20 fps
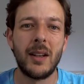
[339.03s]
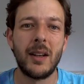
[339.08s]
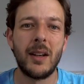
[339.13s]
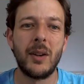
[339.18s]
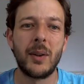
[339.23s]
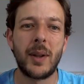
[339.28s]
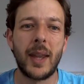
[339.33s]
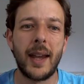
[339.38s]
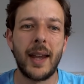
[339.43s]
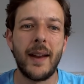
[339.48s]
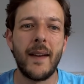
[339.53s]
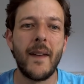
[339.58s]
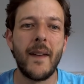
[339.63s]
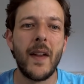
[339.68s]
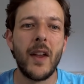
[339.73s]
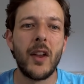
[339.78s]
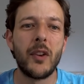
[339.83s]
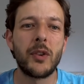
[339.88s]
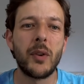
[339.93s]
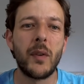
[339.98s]
Okay,
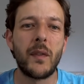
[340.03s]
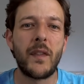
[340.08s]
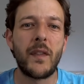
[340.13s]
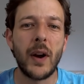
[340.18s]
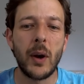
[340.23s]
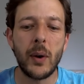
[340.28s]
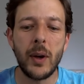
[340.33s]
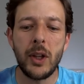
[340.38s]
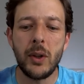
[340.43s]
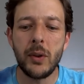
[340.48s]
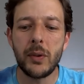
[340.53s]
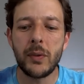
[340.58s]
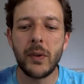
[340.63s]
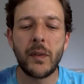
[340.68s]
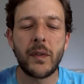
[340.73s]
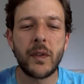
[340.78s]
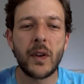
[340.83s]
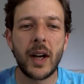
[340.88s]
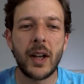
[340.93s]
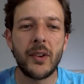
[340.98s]
so very useful
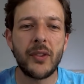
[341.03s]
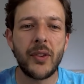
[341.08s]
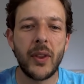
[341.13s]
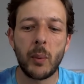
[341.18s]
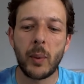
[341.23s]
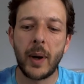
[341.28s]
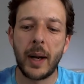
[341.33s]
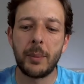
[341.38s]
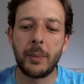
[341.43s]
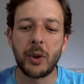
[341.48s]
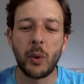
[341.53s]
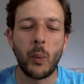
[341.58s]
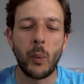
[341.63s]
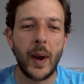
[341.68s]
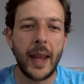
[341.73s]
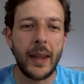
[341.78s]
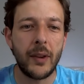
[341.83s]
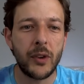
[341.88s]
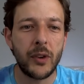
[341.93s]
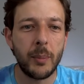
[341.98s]
for us that we're able to
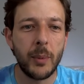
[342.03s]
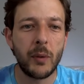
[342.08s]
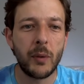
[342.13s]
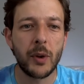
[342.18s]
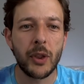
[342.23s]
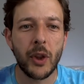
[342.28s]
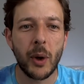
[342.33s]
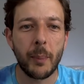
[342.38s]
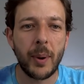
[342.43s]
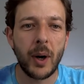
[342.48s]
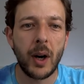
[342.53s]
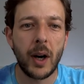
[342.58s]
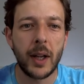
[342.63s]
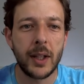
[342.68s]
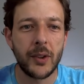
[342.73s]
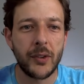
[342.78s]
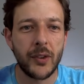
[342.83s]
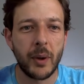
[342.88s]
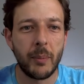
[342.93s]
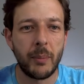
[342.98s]
waste a move with our pawn
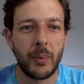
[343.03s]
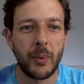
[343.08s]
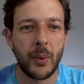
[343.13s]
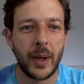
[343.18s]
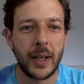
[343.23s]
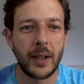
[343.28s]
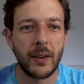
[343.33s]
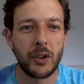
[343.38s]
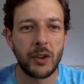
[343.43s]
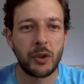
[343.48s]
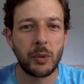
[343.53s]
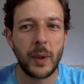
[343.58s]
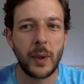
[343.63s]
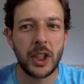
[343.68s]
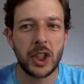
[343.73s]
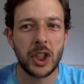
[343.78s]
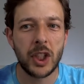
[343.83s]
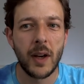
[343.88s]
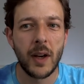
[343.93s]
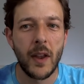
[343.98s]
at some point,
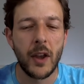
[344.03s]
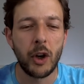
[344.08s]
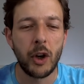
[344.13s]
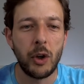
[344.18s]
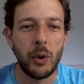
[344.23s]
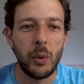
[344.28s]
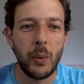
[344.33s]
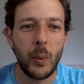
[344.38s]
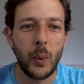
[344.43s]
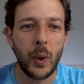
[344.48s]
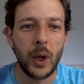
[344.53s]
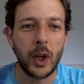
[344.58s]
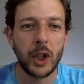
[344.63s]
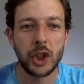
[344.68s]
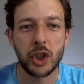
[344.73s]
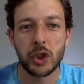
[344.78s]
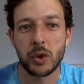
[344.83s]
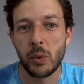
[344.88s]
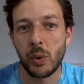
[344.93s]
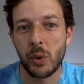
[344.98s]
switch who
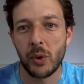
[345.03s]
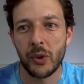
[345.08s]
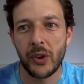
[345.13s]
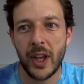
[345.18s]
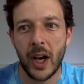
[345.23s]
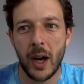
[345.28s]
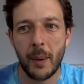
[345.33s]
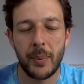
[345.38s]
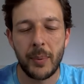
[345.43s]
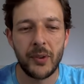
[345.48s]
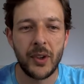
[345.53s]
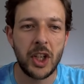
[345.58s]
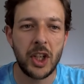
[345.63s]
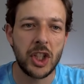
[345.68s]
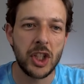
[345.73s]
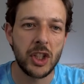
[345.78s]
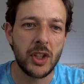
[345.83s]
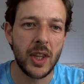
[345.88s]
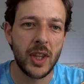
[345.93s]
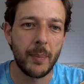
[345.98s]
controls the
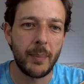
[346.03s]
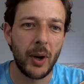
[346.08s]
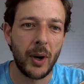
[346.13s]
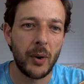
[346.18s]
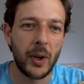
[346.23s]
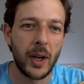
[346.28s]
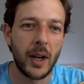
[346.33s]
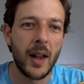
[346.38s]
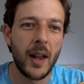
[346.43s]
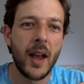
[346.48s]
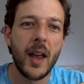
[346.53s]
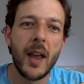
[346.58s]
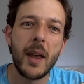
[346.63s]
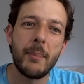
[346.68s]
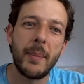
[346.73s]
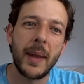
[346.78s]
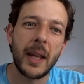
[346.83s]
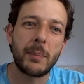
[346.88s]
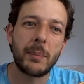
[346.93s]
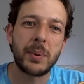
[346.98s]
opposition to the opponent,
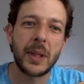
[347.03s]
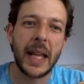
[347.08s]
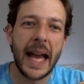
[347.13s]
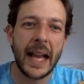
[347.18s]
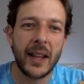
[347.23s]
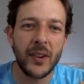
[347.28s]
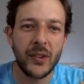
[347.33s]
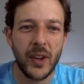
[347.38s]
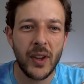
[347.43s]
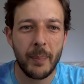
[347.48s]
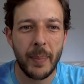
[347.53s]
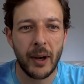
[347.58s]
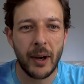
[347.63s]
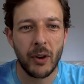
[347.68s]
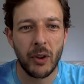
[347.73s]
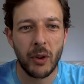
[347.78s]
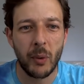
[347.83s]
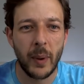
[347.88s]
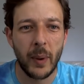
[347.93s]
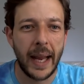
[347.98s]
make black step out
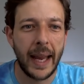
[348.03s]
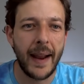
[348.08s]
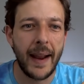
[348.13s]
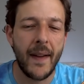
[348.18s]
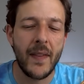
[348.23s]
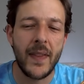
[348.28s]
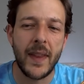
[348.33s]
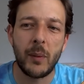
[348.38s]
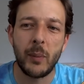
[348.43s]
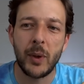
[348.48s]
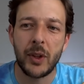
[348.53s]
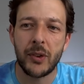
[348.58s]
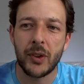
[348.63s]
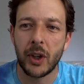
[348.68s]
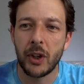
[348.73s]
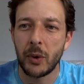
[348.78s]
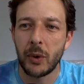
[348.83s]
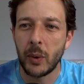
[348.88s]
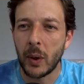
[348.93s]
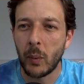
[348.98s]
of the way, and then we
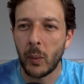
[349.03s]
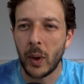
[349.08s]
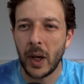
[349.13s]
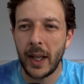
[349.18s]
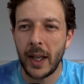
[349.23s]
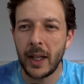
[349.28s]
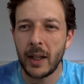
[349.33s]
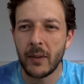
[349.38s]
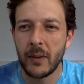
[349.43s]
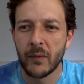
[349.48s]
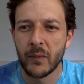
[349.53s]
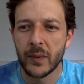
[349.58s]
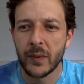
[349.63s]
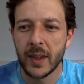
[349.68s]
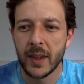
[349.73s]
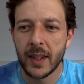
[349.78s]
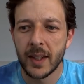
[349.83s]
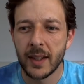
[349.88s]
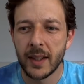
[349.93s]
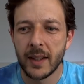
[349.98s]
start doing what?
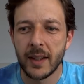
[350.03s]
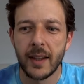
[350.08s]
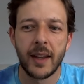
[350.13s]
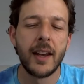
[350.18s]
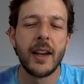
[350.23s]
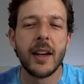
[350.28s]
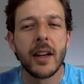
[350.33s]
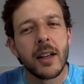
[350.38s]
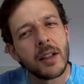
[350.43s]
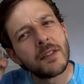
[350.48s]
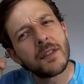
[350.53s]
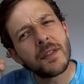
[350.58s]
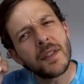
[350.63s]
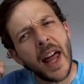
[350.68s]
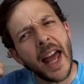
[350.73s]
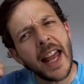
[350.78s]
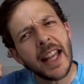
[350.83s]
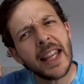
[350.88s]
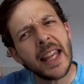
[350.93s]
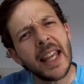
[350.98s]

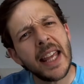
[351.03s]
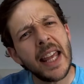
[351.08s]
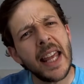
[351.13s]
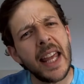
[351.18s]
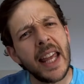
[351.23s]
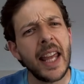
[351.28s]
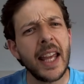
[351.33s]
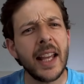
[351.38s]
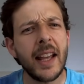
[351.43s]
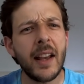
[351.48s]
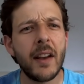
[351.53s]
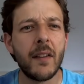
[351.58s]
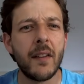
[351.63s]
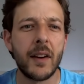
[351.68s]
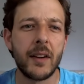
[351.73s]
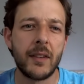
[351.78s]
Flanking!